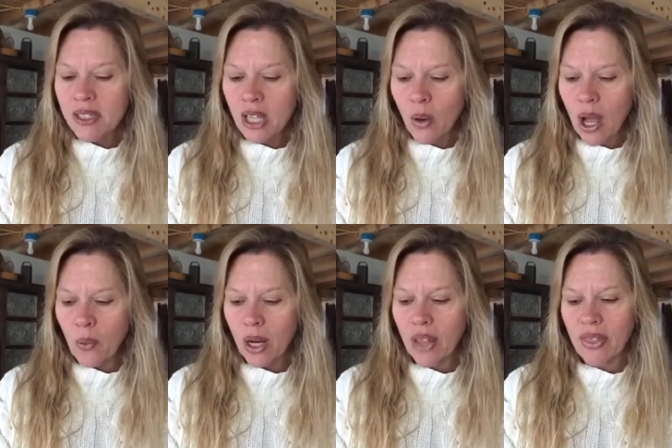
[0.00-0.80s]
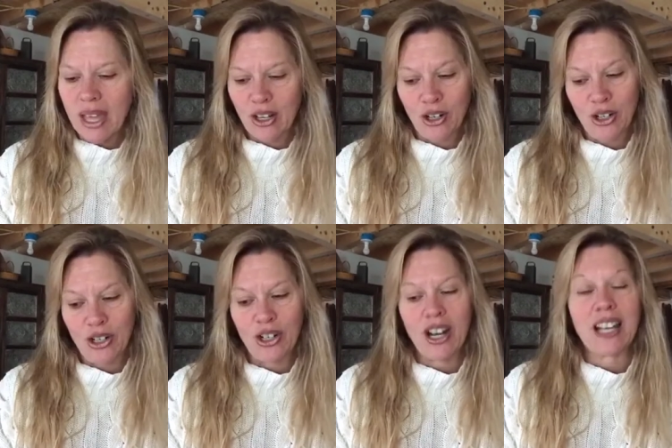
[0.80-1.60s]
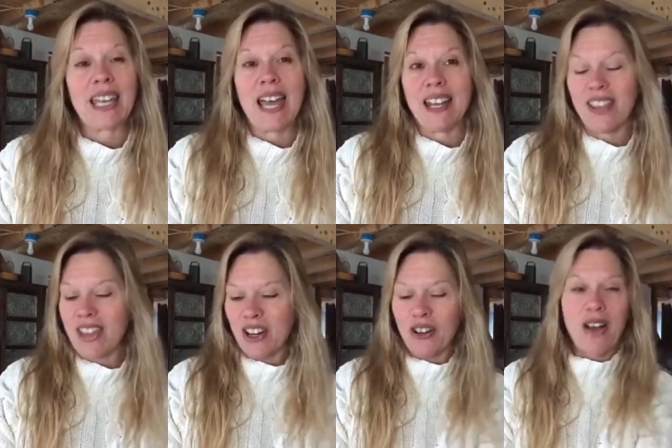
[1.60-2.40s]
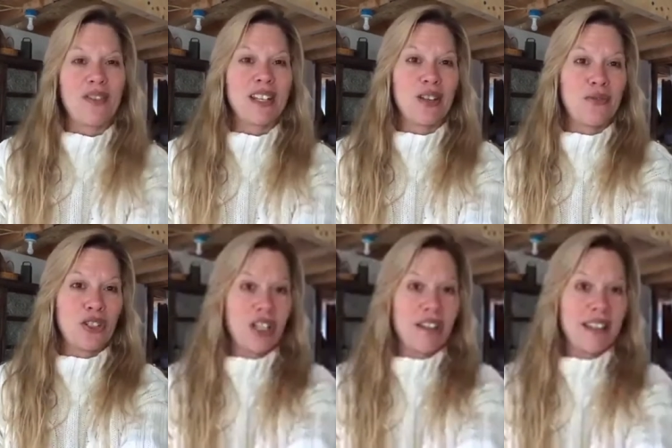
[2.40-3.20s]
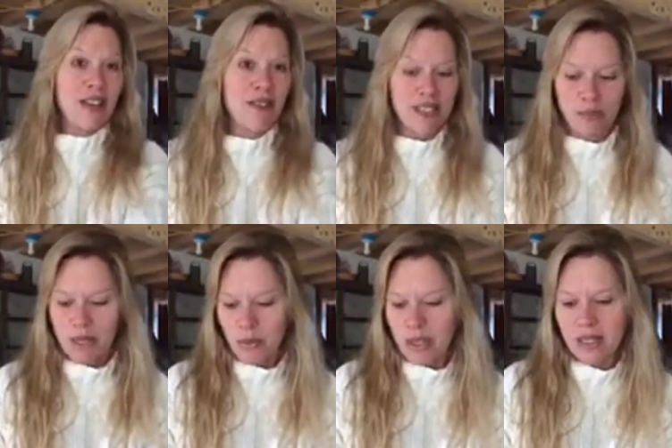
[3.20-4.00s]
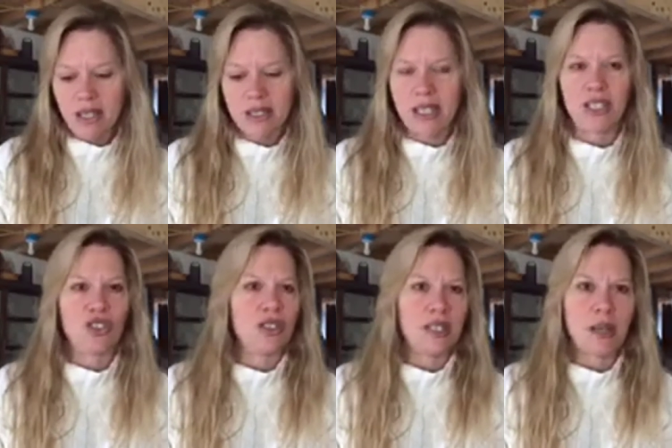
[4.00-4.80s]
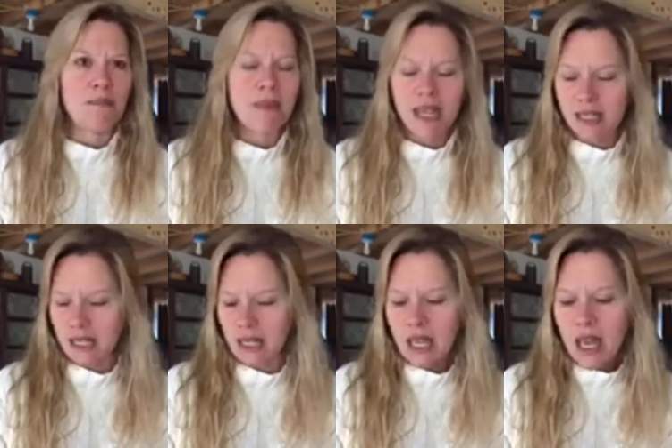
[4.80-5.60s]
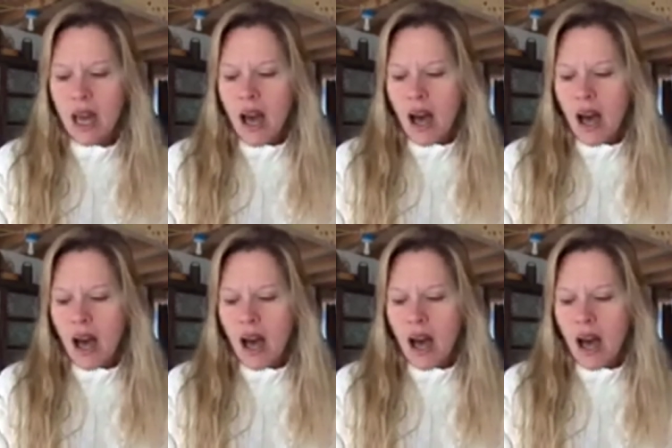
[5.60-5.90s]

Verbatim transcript: So I want to thank her again. I thank her every year for sharing that recipe with us because it is just an amazing